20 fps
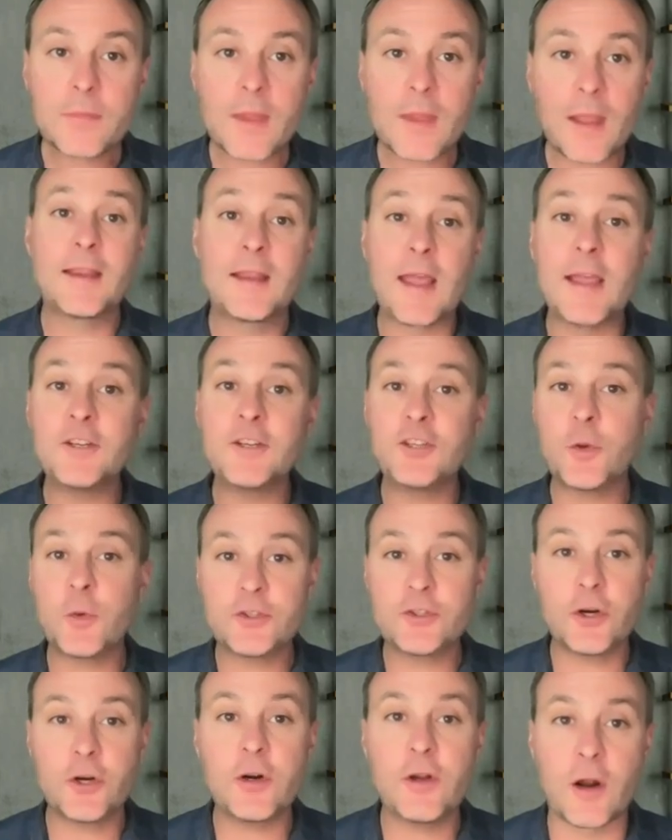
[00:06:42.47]
Engaging
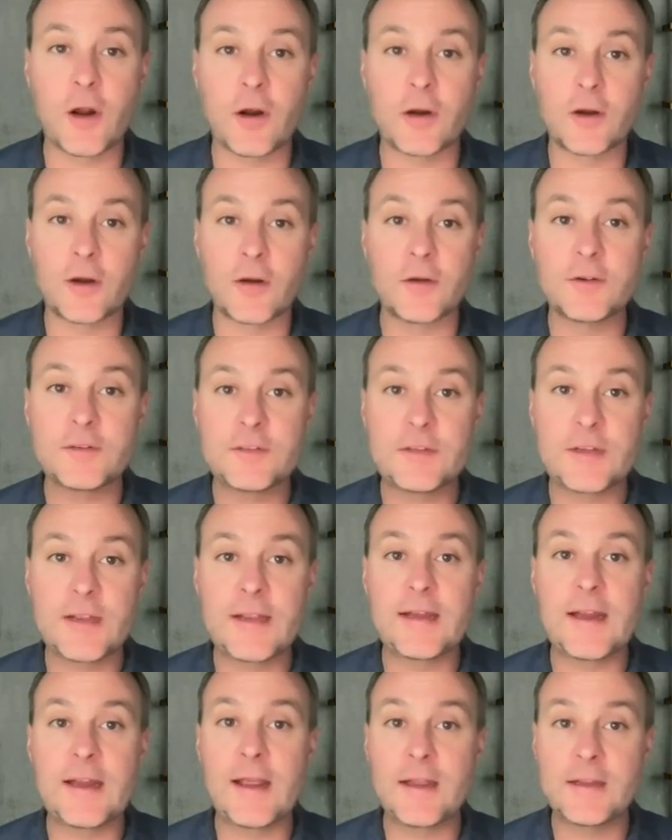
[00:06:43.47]
with journal articles
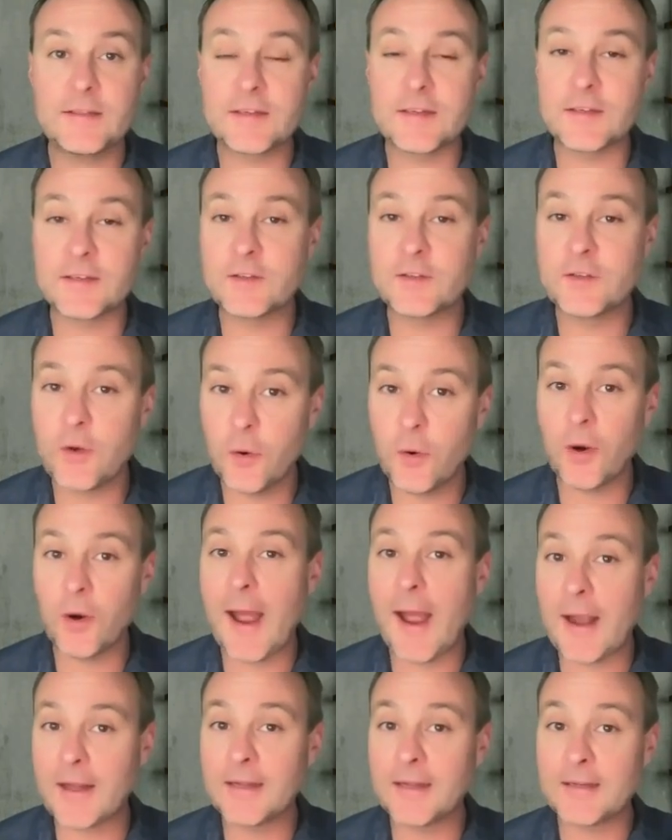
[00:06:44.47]
enhances
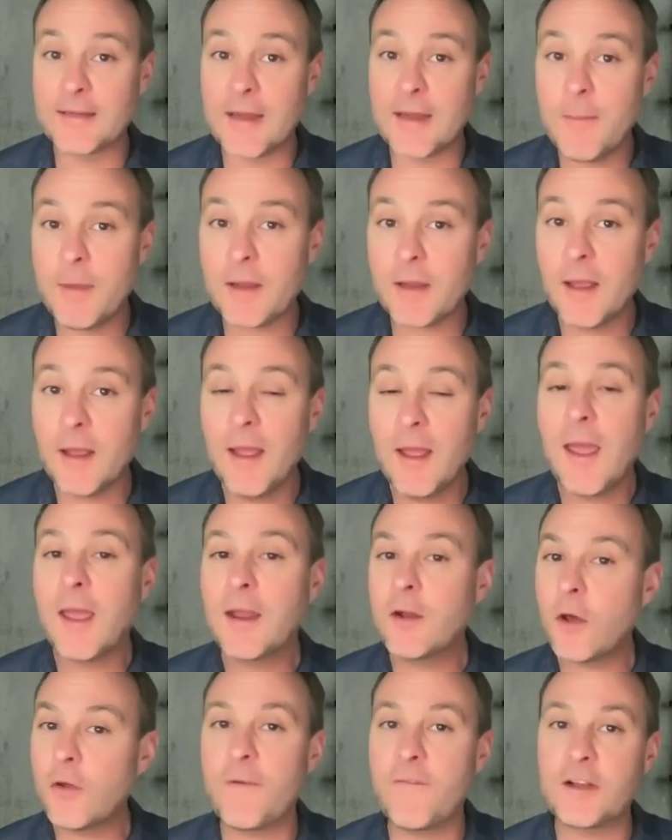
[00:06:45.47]
your academic
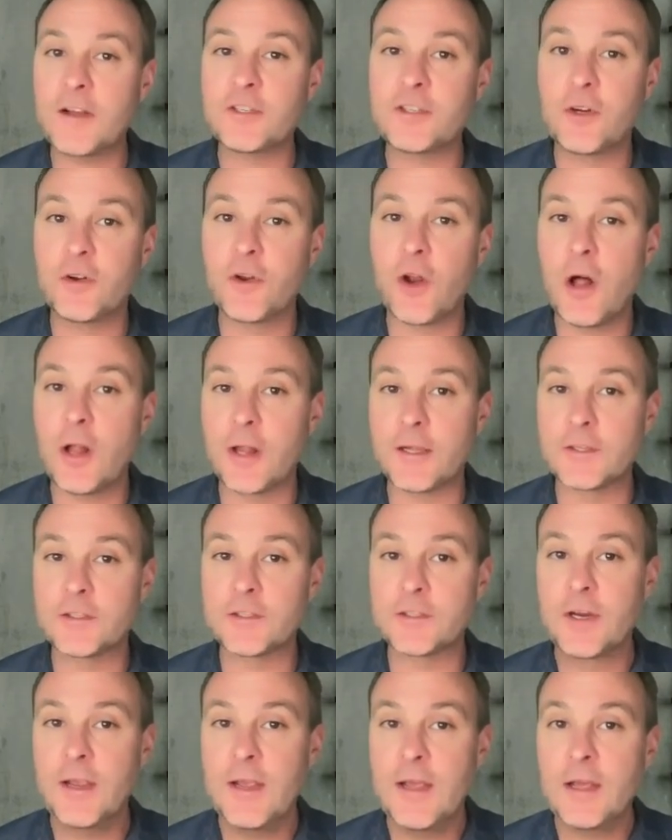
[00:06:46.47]
and professional
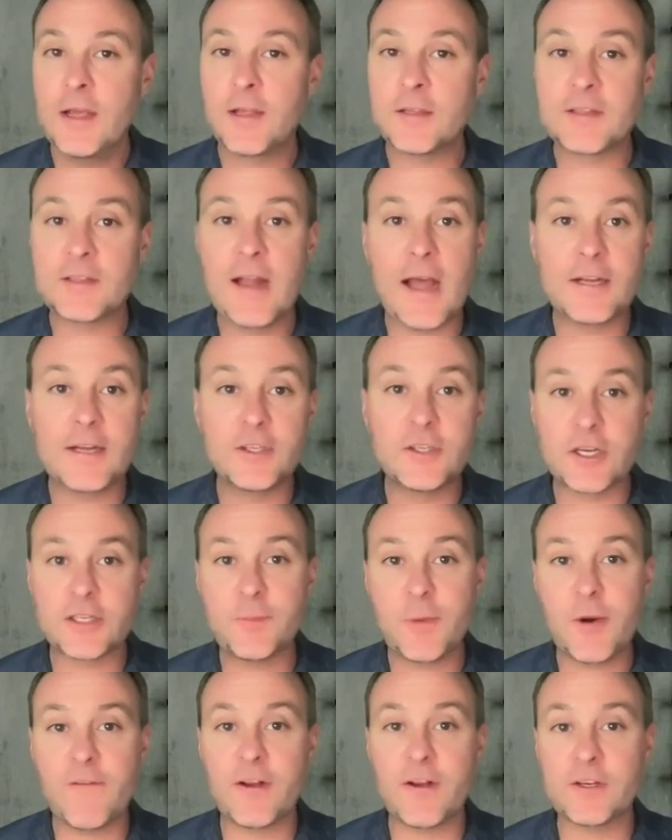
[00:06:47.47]
knowledge. It's not
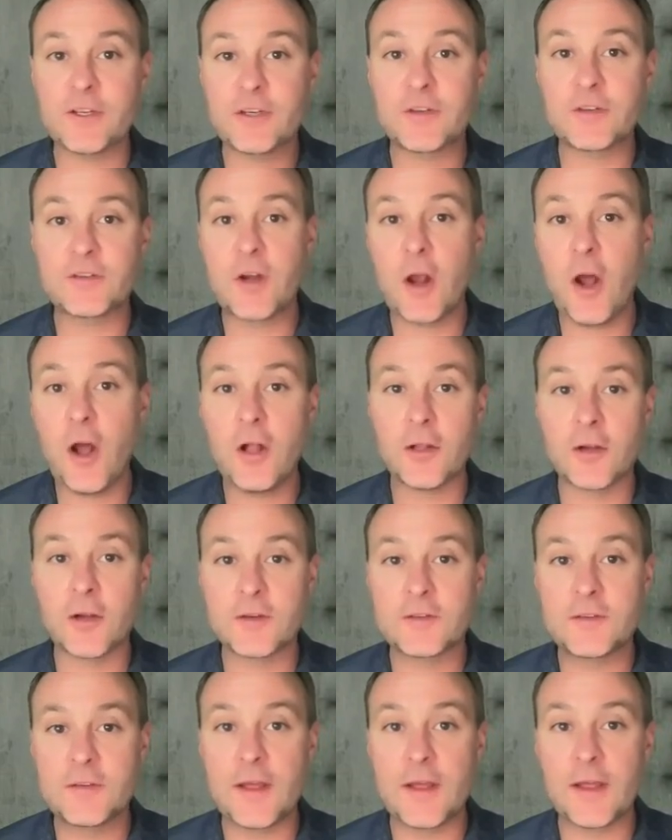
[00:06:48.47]
just professional
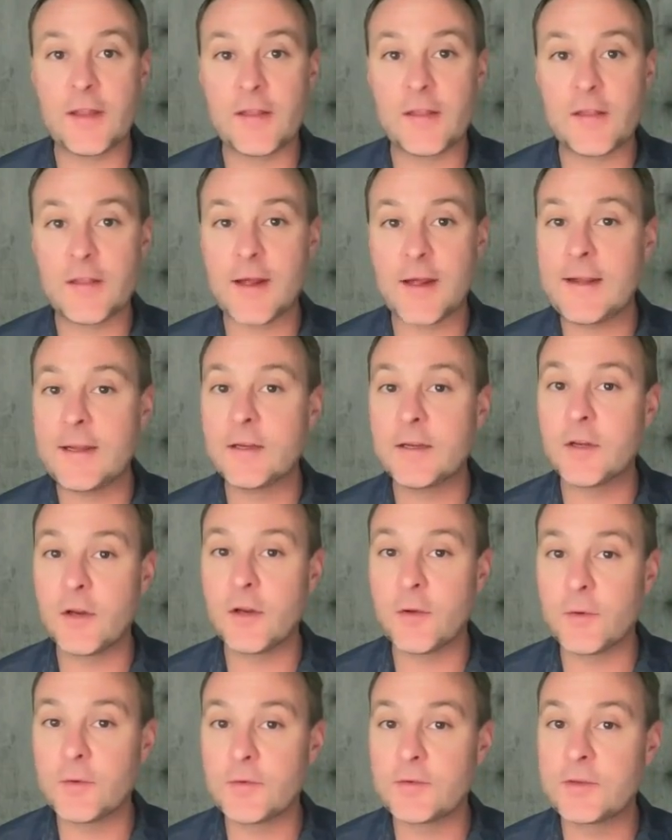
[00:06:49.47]
scholars that cite and
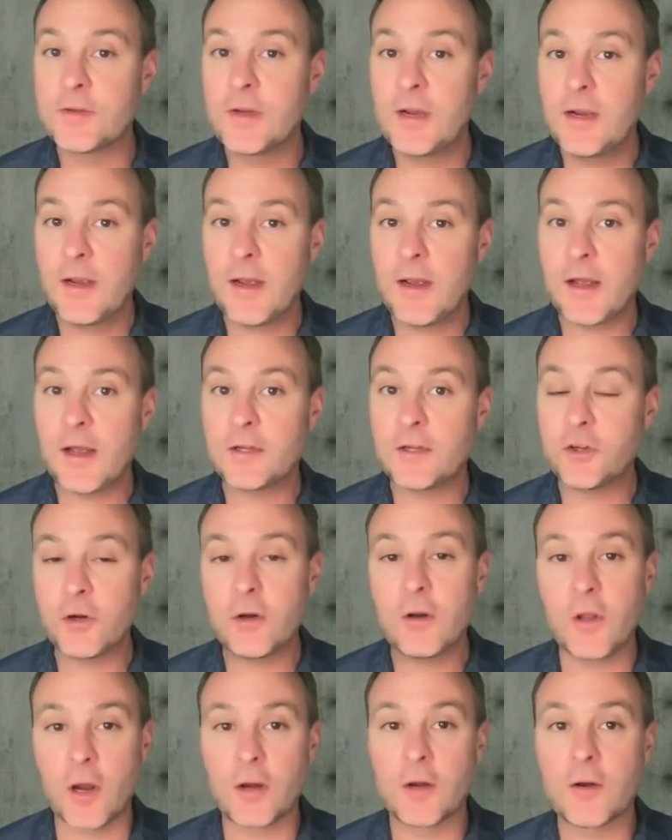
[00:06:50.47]
use
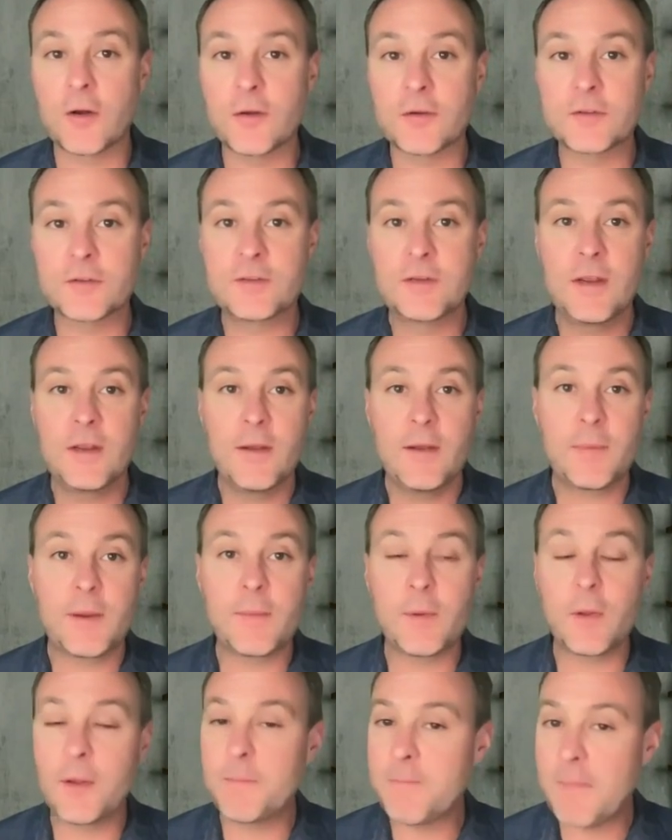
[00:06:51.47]
journal articles.
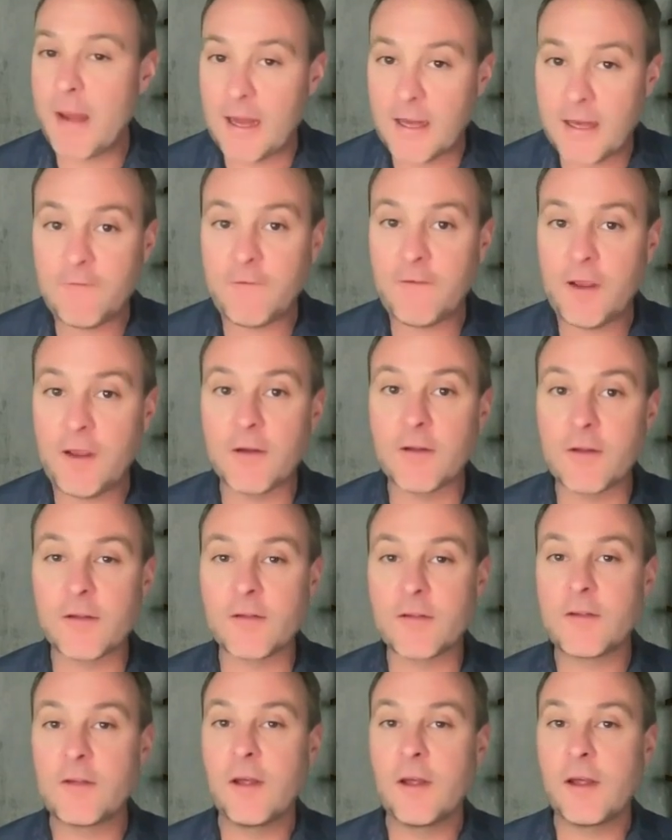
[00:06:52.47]
People in many
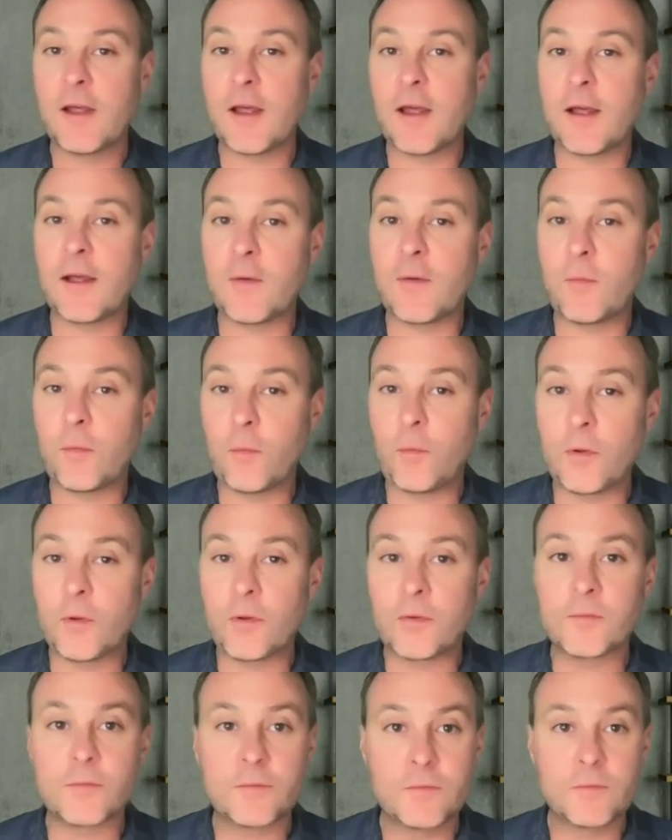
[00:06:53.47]
fields
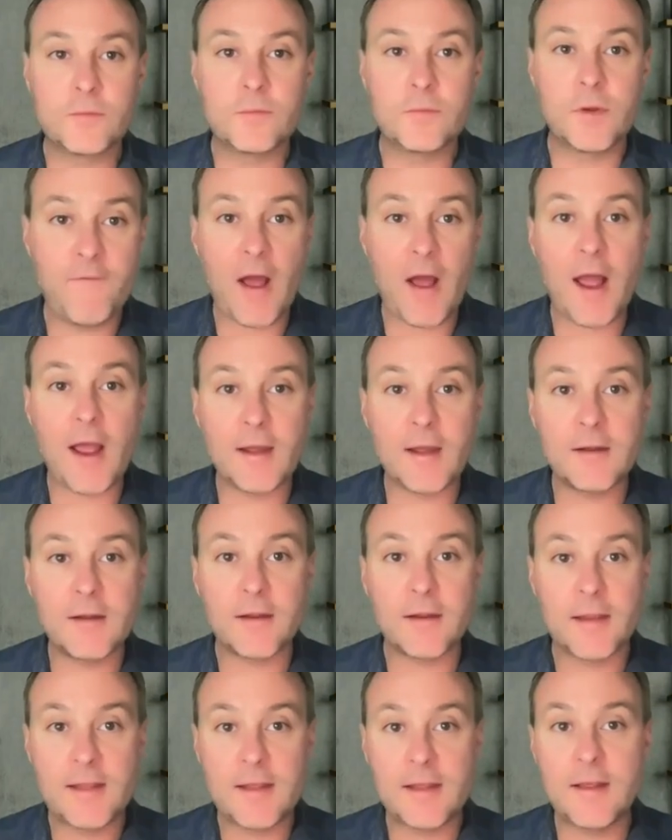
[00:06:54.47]
will
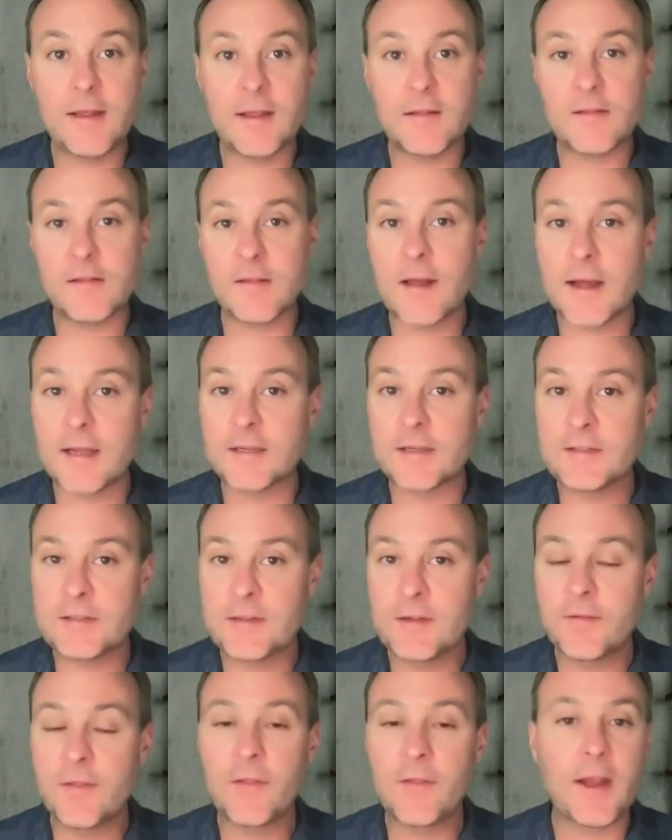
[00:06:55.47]
find key
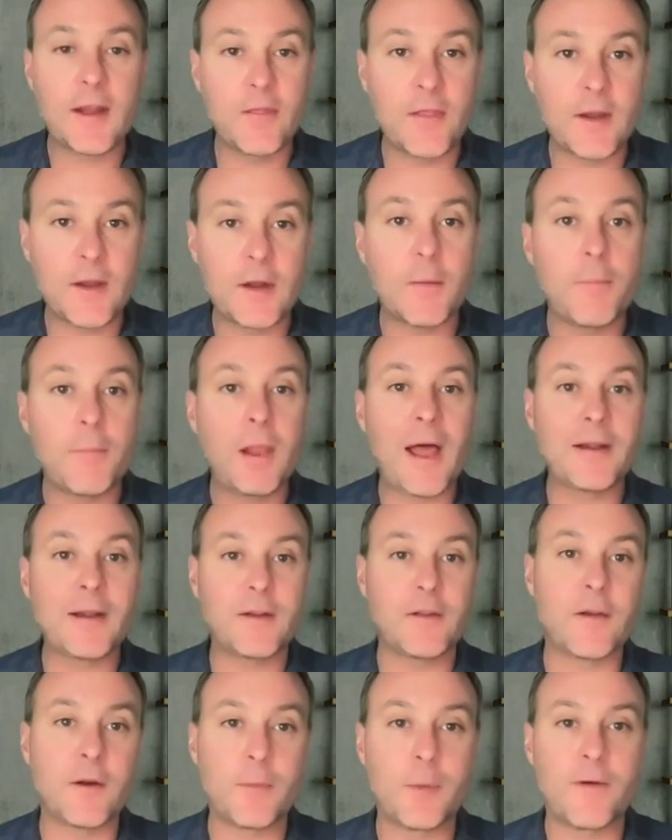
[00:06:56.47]
insights that they can then apply
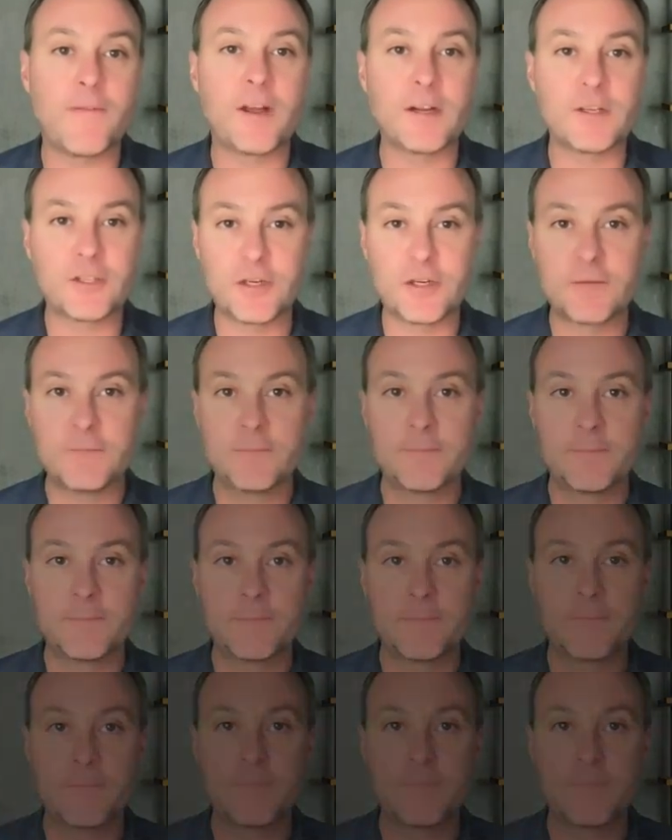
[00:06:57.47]
to their profession.